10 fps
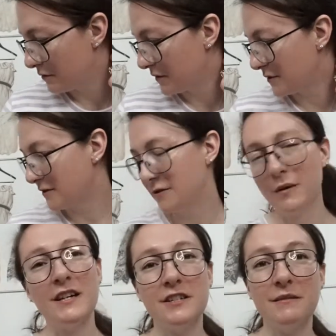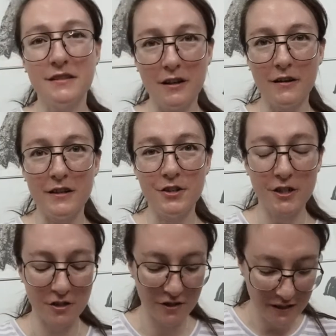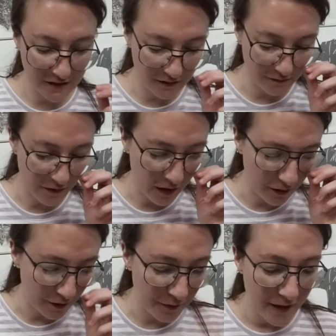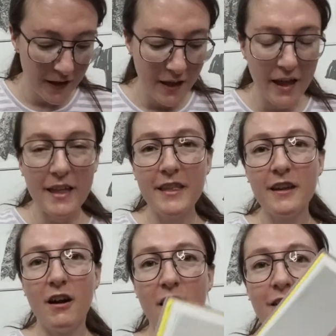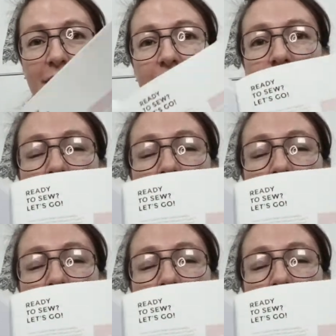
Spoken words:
which was the question, was are the instructions easy to follow? And they are. They are